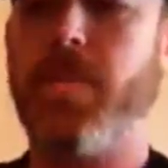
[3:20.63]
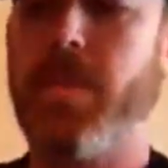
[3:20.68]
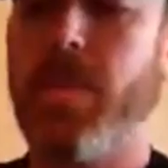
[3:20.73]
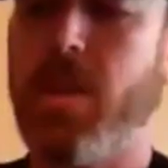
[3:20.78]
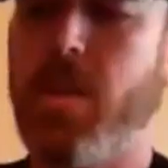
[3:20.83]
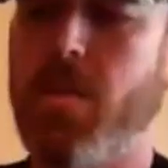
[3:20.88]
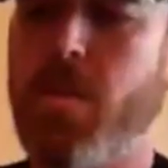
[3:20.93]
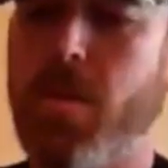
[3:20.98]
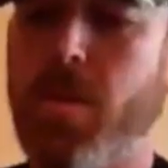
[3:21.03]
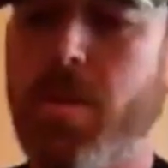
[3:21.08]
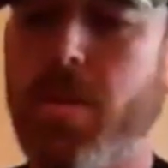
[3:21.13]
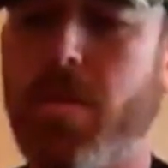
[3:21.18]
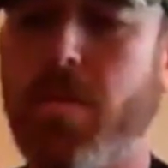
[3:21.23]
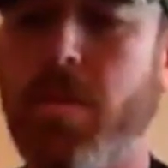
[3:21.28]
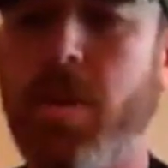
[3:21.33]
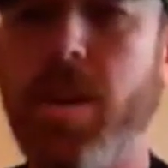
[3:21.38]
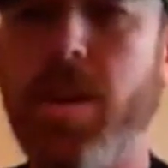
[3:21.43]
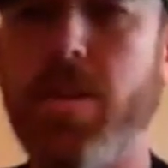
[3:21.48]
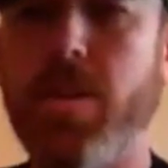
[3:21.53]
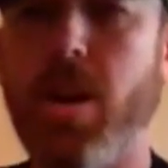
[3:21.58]
you want it to
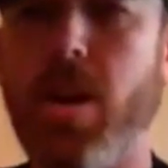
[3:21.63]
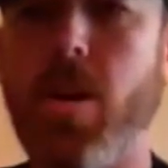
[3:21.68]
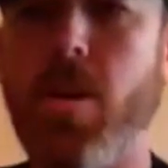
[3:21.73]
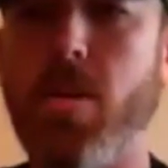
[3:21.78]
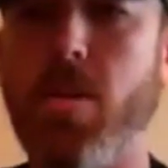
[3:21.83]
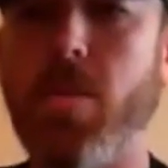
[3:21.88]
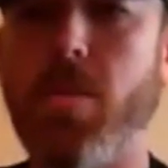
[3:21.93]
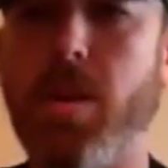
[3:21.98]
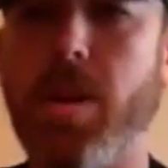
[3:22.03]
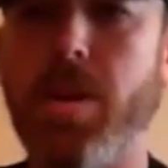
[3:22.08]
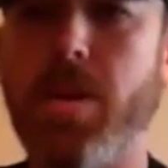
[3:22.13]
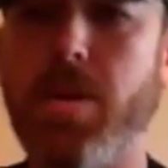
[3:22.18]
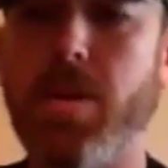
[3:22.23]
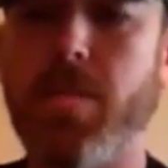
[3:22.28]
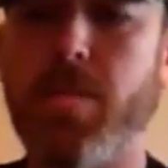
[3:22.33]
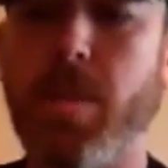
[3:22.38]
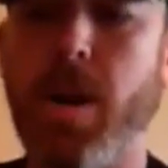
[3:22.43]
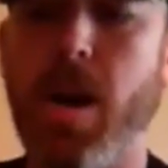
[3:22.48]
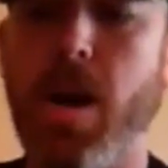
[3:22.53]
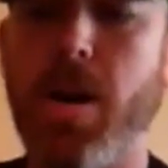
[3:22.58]
reach all the way to the
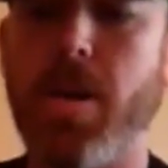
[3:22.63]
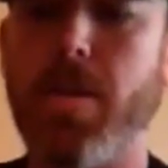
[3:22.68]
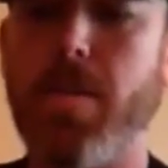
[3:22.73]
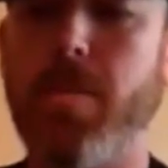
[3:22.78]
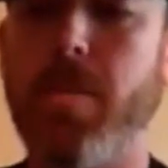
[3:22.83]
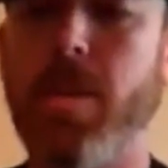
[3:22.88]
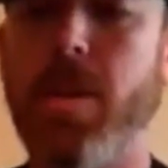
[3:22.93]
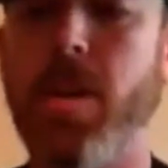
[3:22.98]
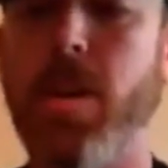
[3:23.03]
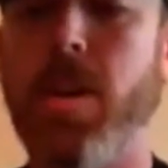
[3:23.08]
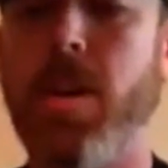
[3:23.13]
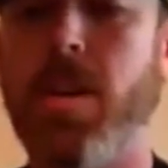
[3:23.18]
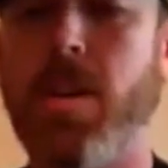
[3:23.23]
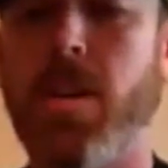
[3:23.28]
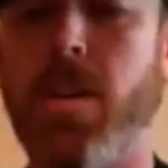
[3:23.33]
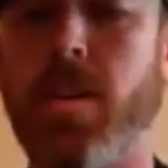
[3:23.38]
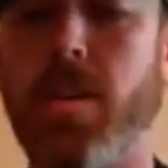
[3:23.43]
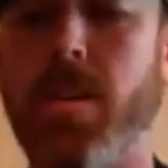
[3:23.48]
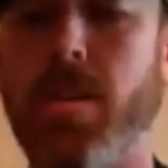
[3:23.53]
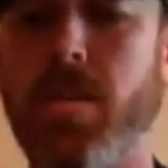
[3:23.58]
bottom
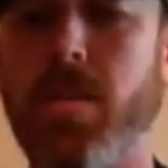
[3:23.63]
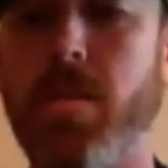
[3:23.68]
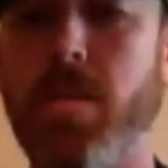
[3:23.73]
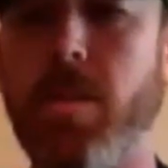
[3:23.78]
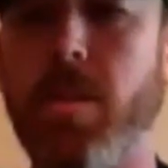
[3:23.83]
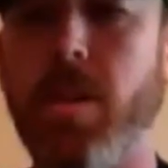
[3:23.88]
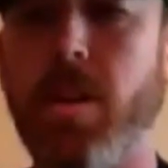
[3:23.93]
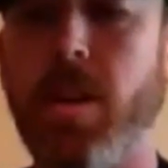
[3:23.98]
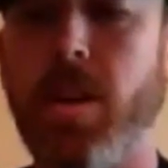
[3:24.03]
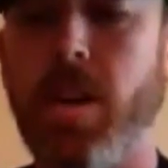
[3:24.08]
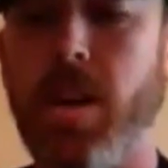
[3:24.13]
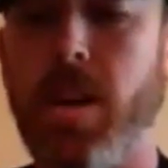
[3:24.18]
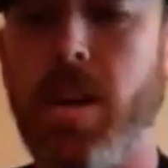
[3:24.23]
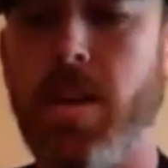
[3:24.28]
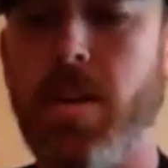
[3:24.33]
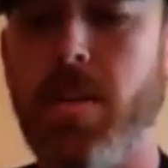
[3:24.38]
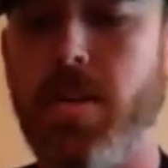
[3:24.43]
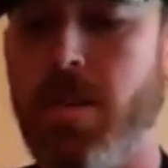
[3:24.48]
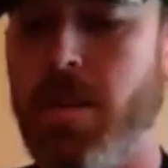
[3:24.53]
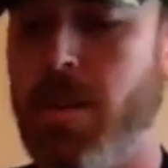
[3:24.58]

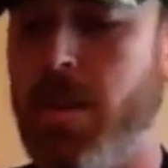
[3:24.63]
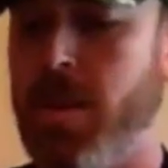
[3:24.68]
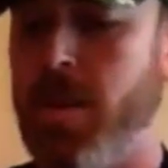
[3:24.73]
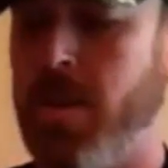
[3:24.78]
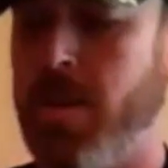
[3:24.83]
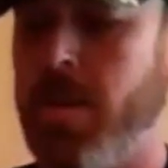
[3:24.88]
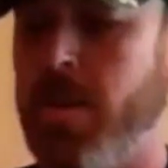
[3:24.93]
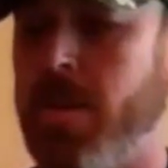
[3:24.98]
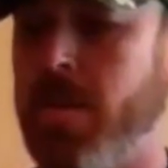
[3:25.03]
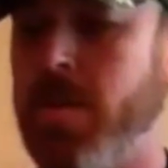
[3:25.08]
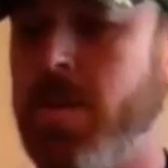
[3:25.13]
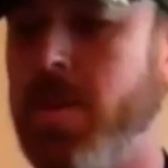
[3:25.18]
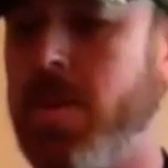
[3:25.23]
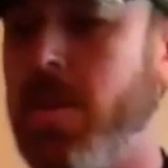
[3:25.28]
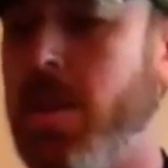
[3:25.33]
here. Just